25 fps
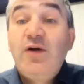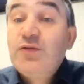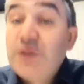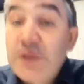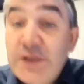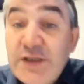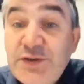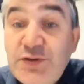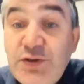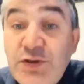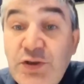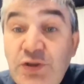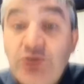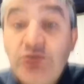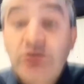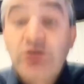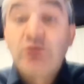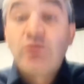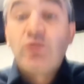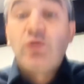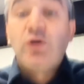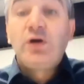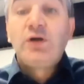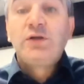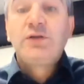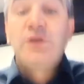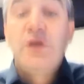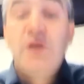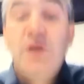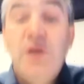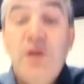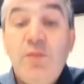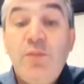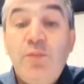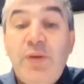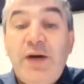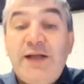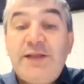Now there is digital world.
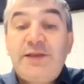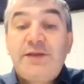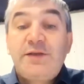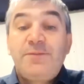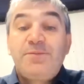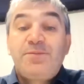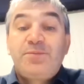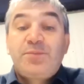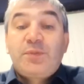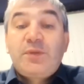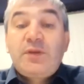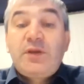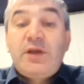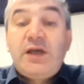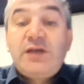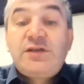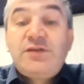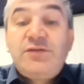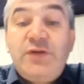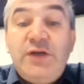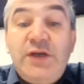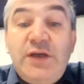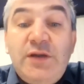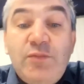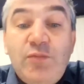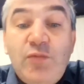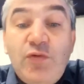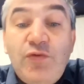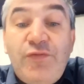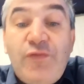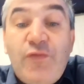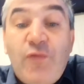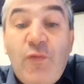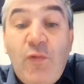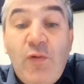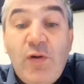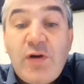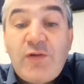But as we move
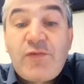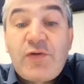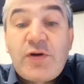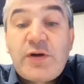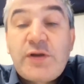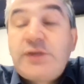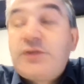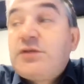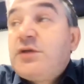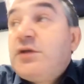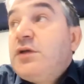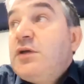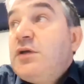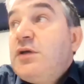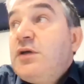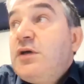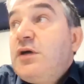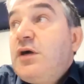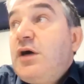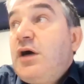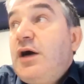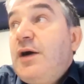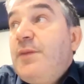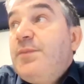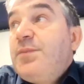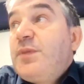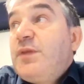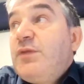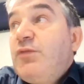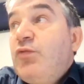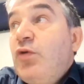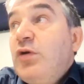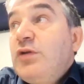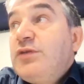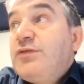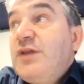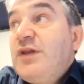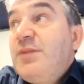forward,
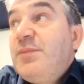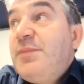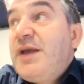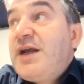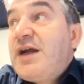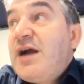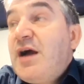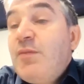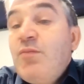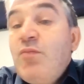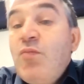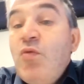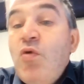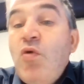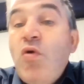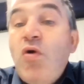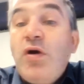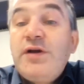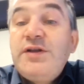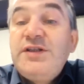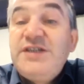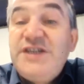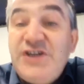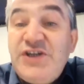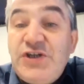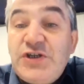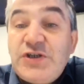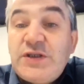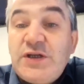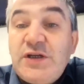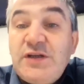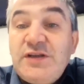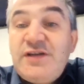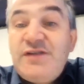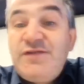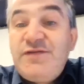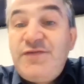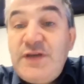world will become more
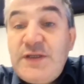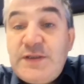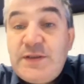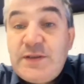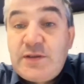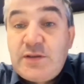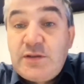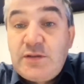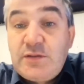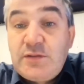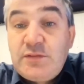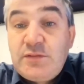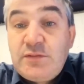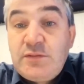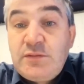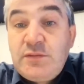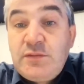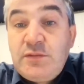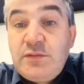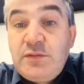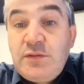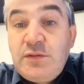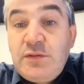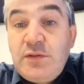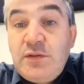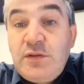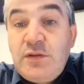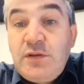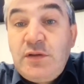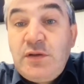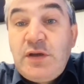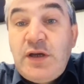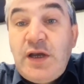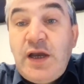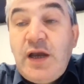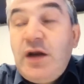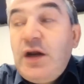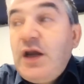digital than physical.
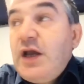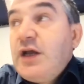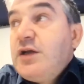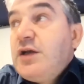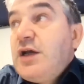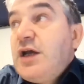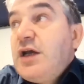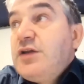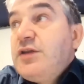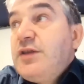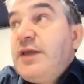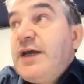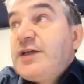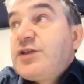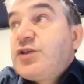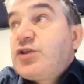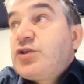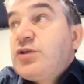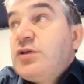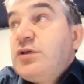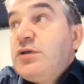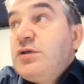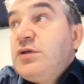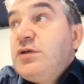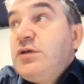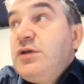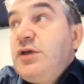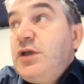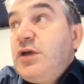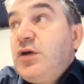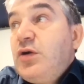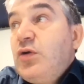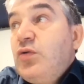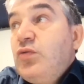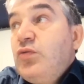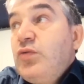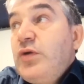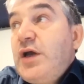And that's, you
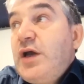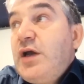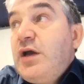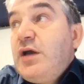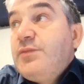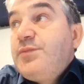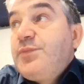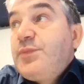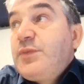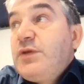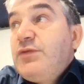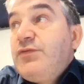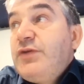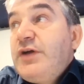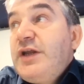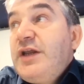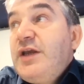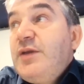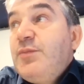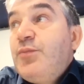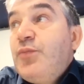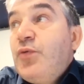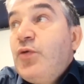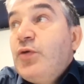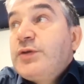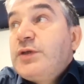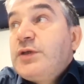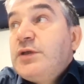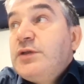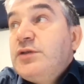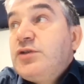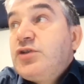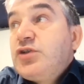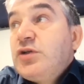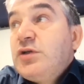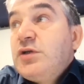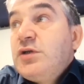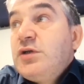know, a very
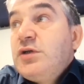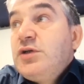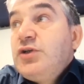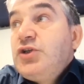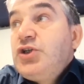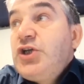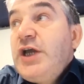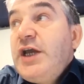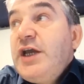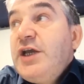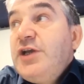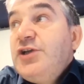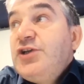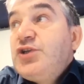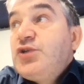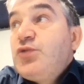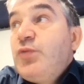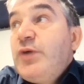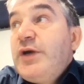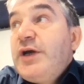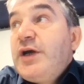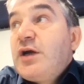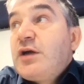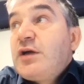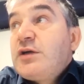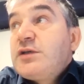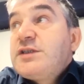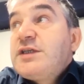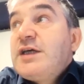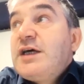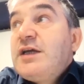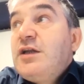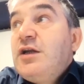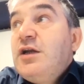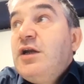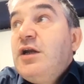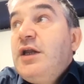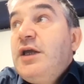important change where
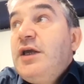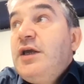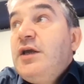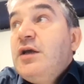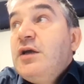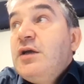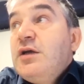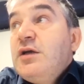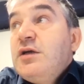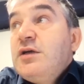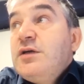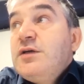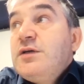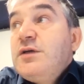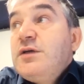suddenly,